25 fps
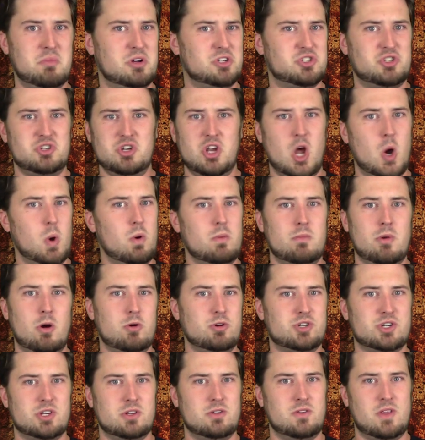much no
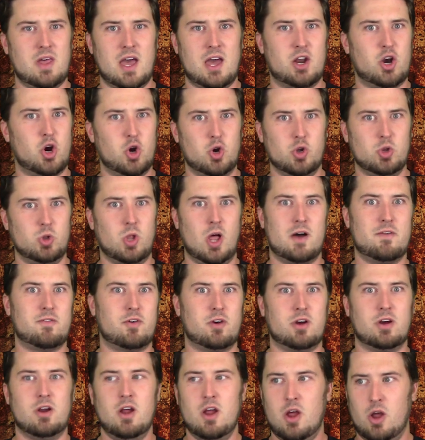emotion that her
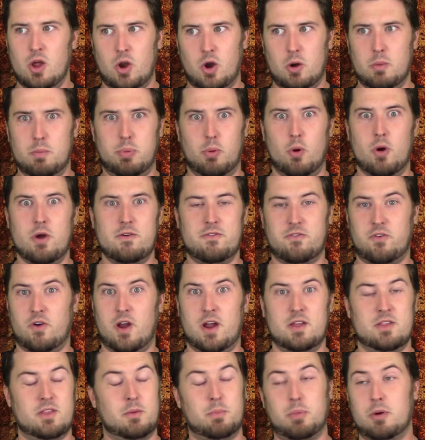lover, her
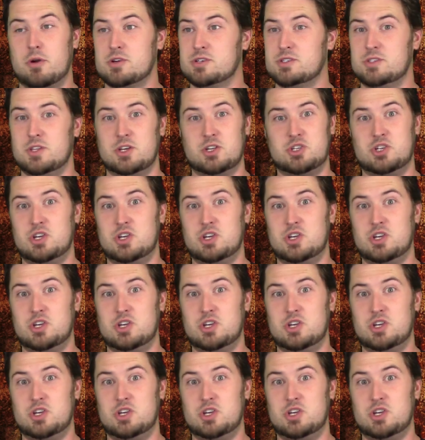boyfriend, the person that